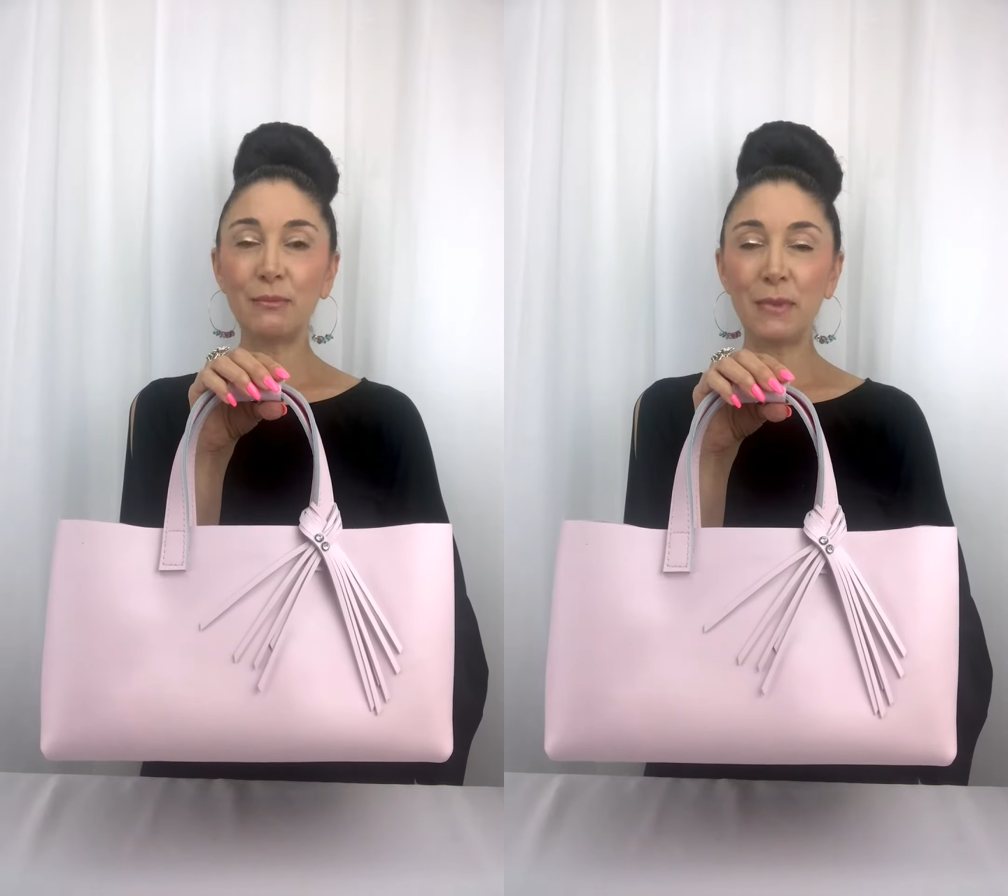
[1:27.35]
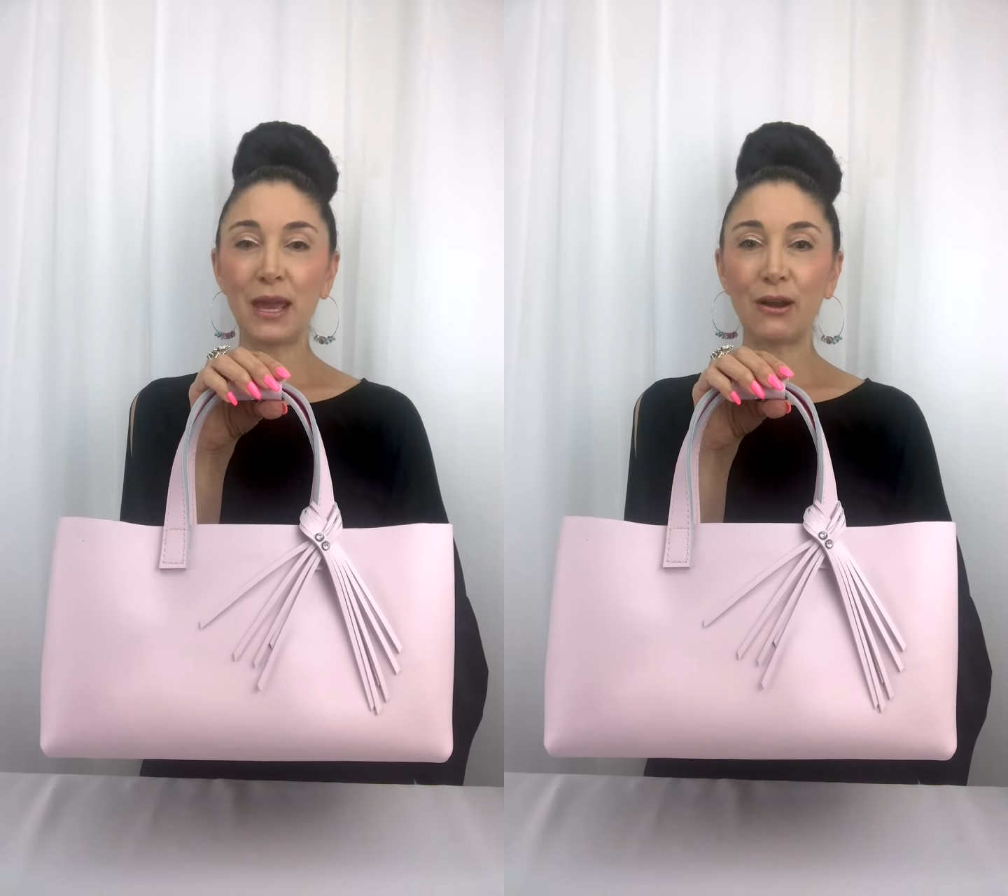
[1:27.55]

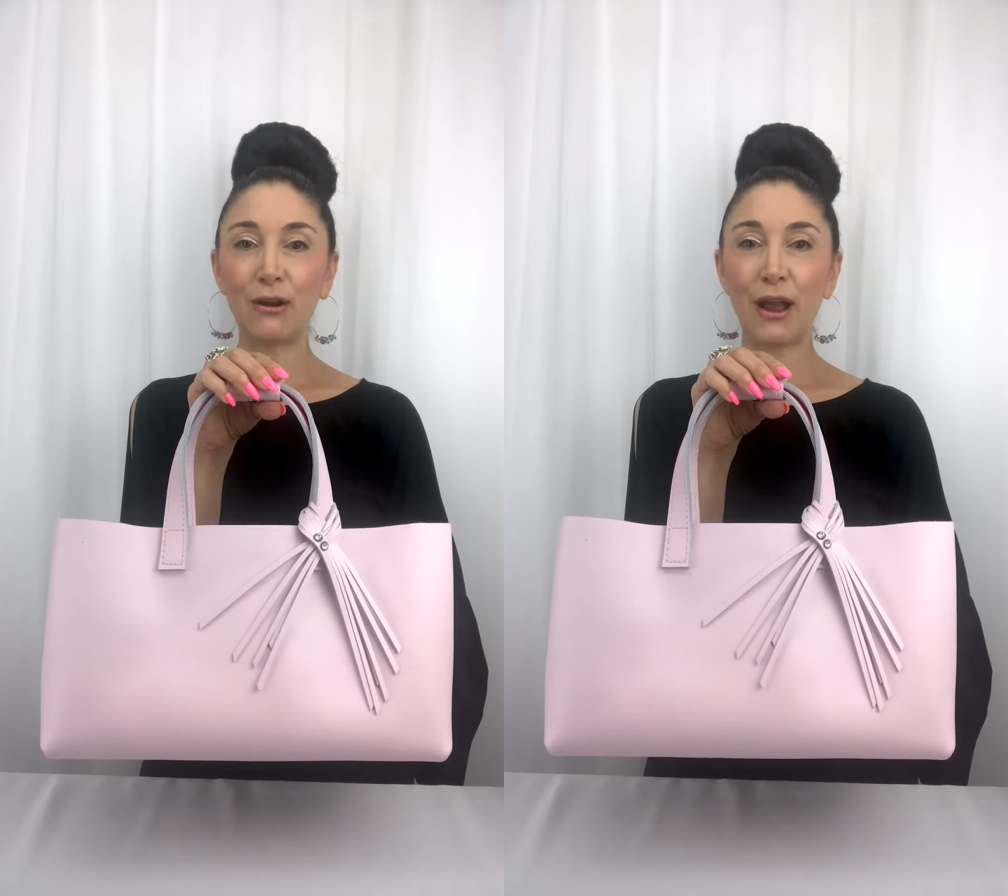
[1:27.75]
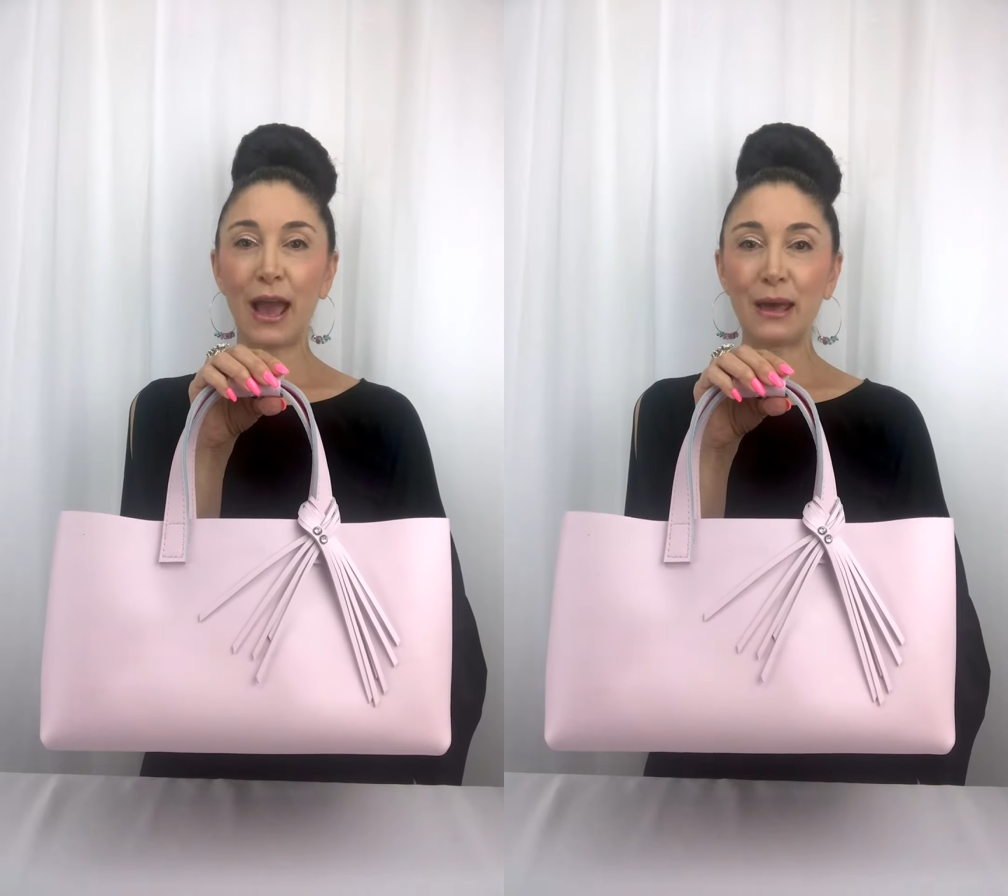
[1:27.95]
and
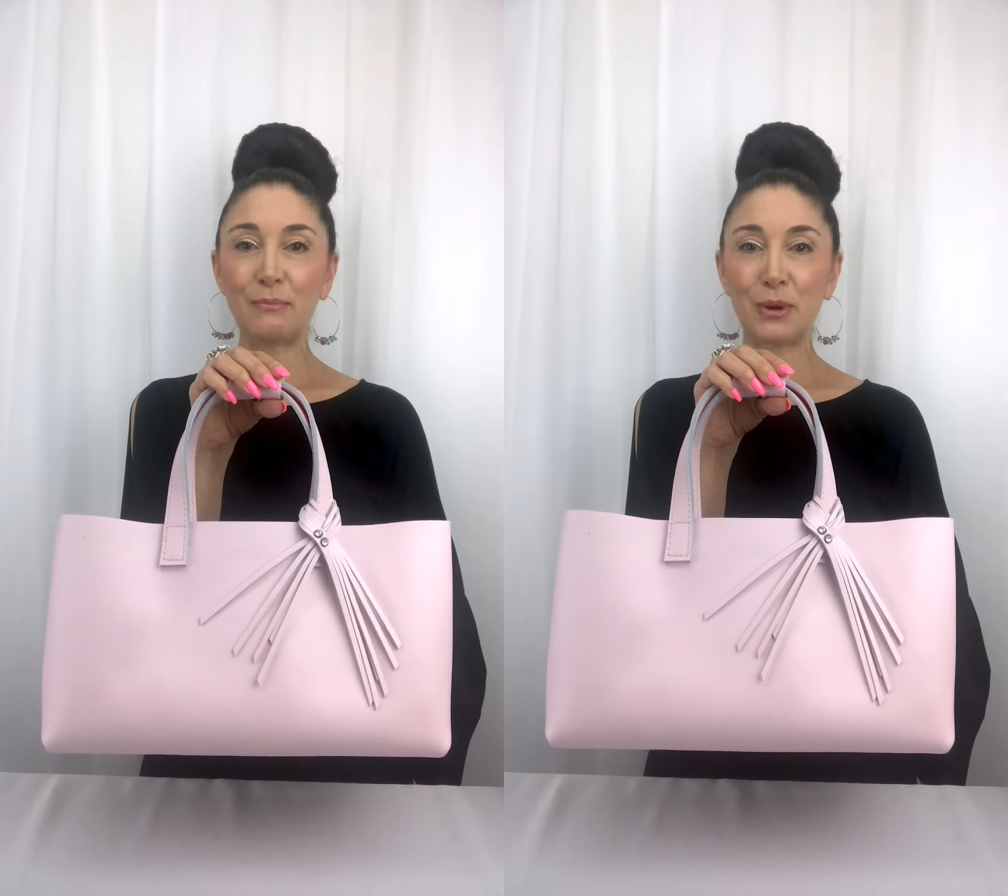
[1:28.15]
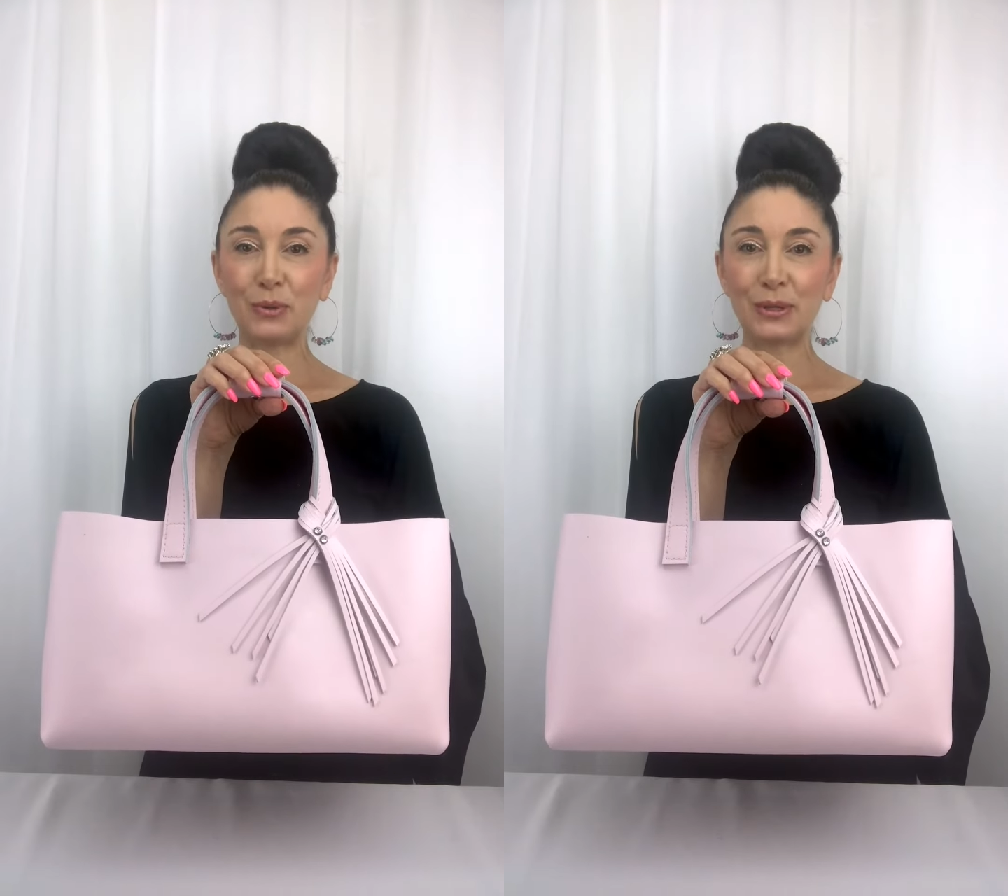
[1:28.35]
maker
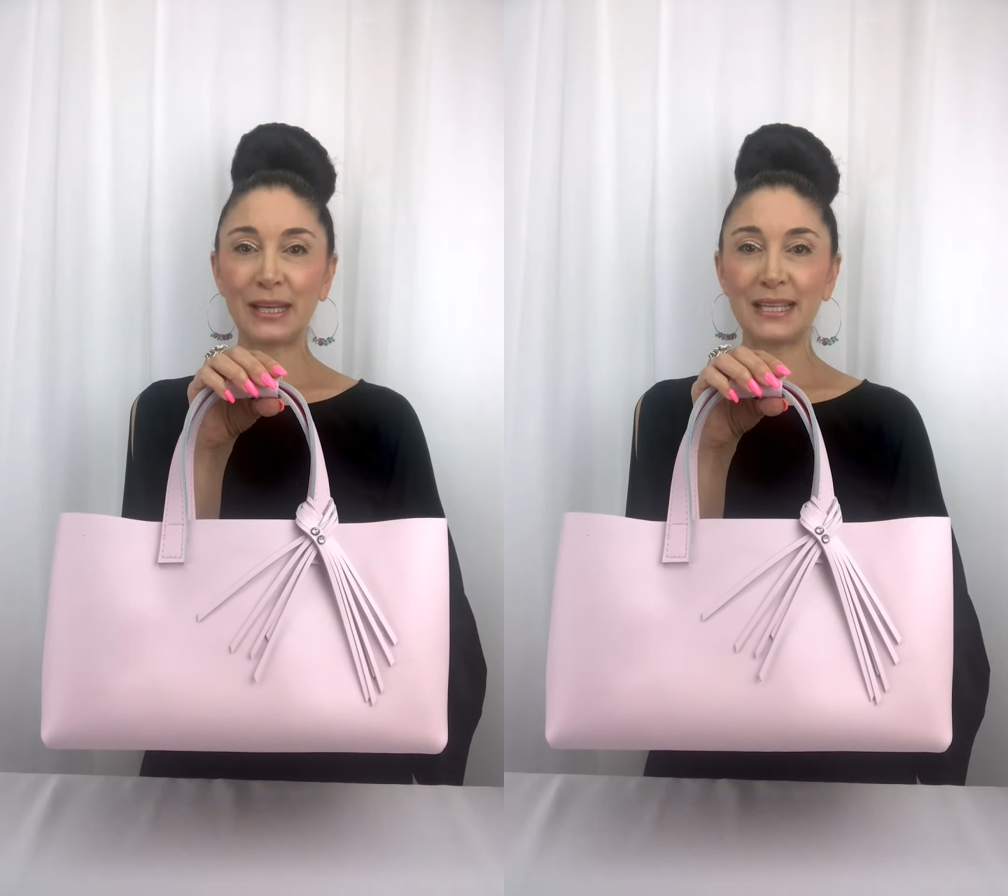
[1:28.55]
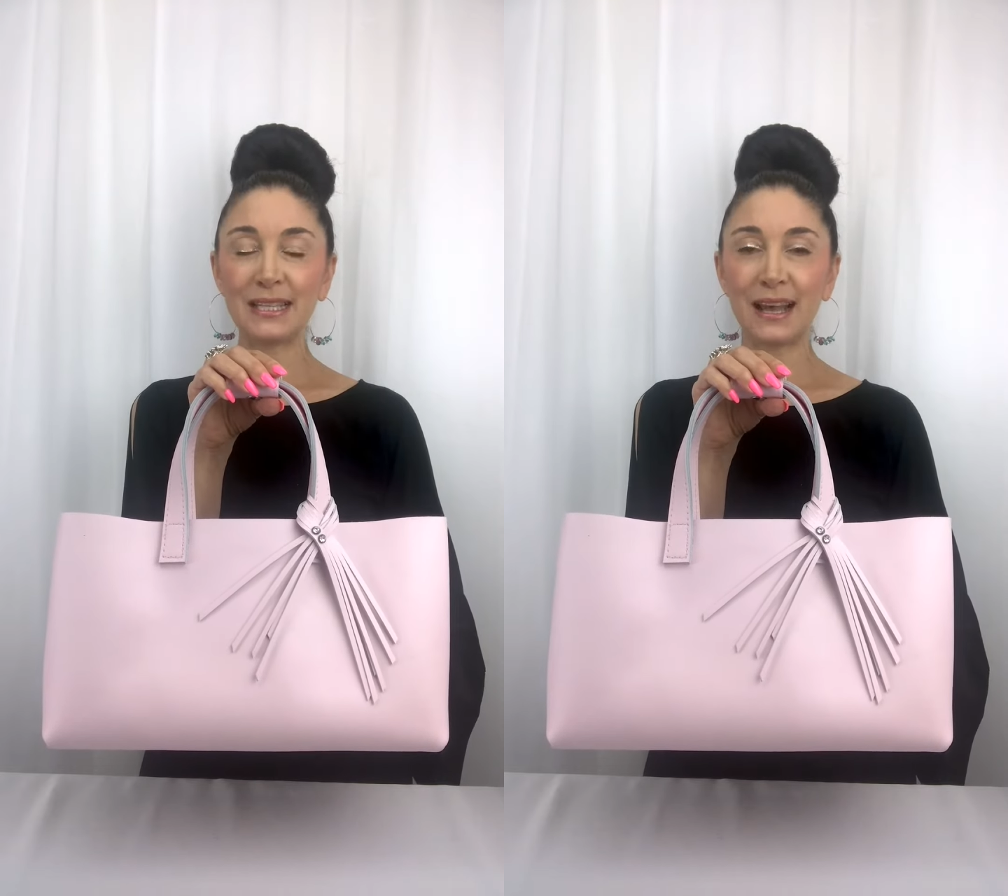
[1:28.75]
at
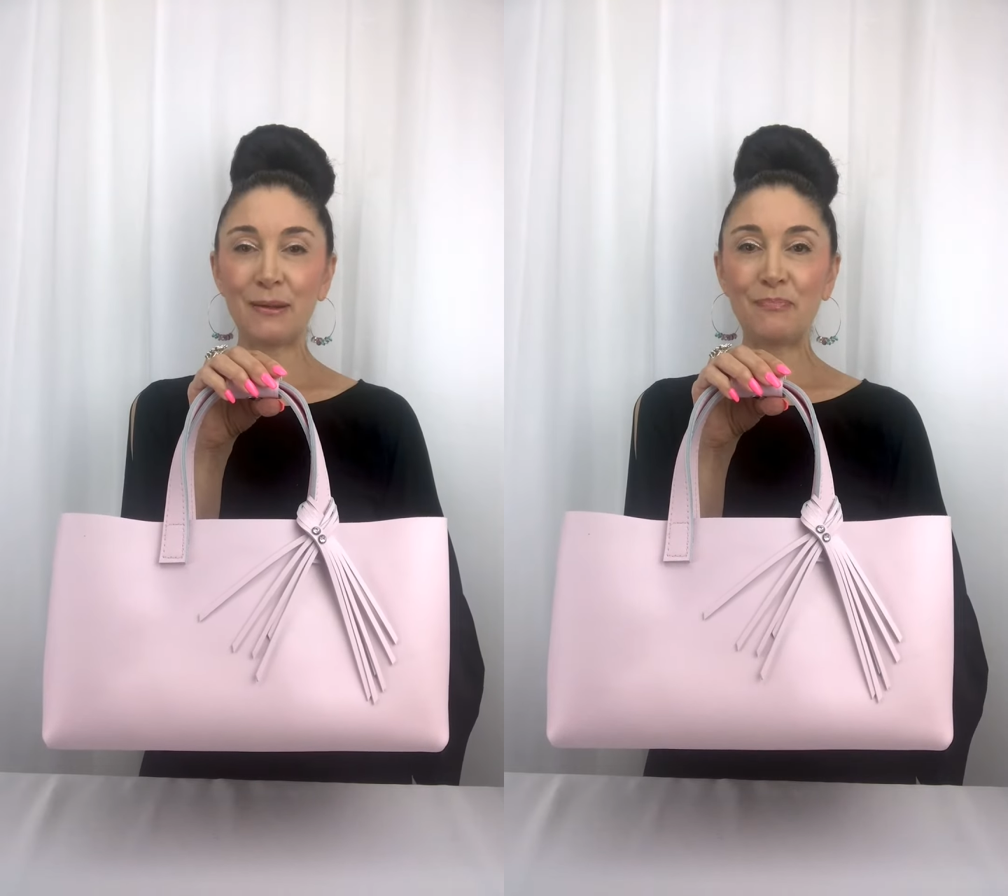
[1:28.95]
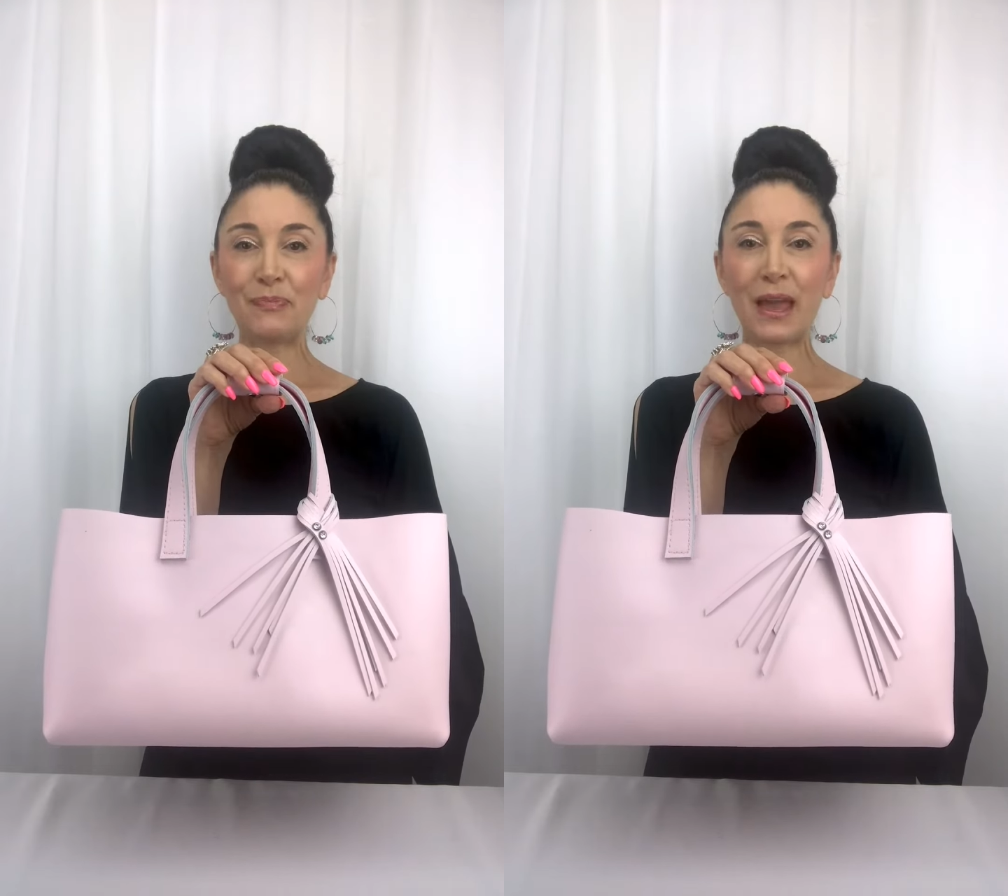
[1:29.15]
MONOLISA.